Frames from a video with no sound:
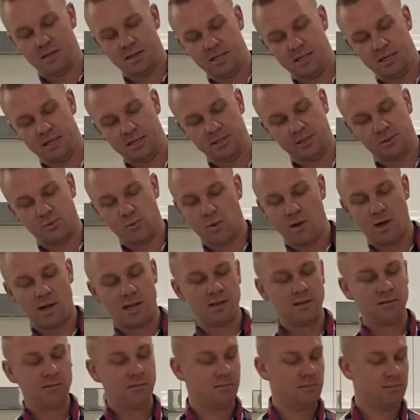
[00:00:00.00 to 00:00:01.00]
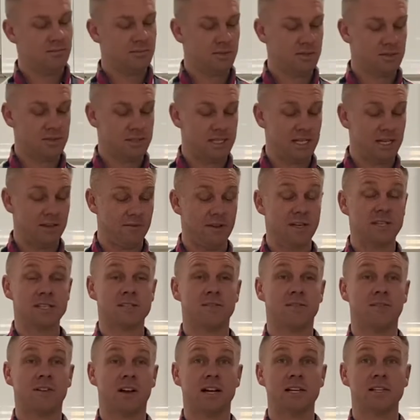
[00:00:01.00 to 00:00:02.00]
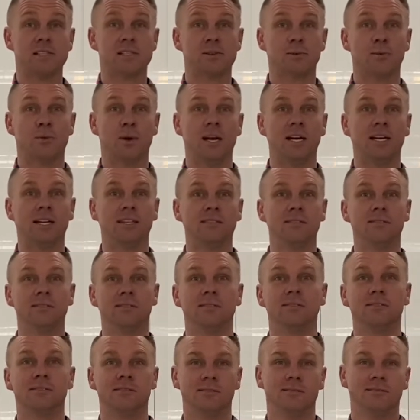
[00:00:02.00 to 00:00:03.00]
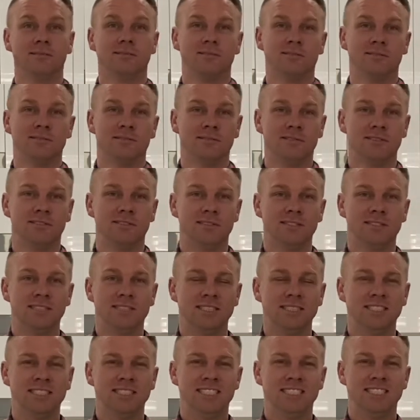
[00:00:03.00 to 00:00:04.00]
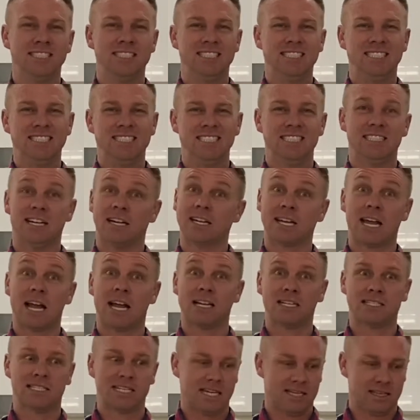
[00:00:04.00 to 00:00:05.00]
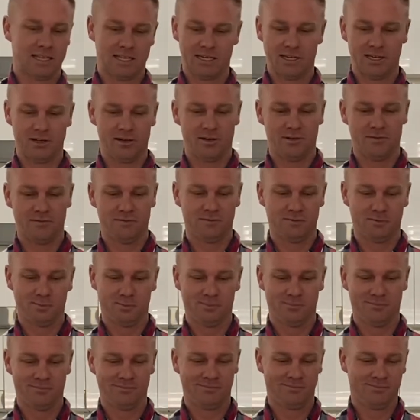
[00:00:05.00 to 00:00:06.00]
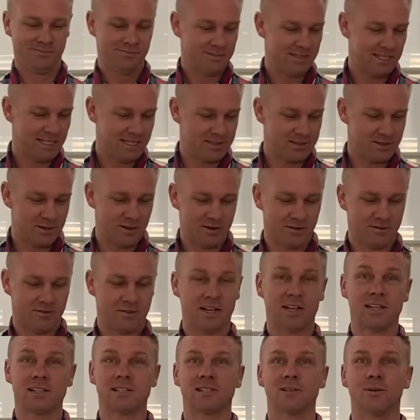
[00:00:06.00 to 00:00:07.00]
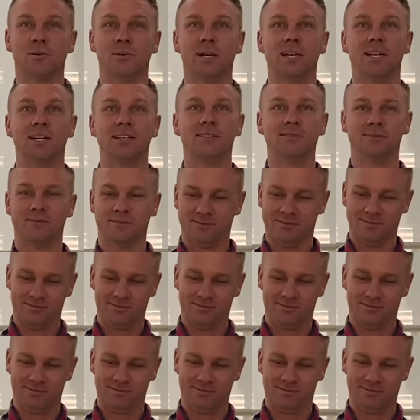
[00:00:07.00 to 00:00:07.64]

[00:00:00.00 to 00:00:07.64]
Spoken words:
There's 1. See if there's a faster way. I can't take the lid off. There's not a faster way.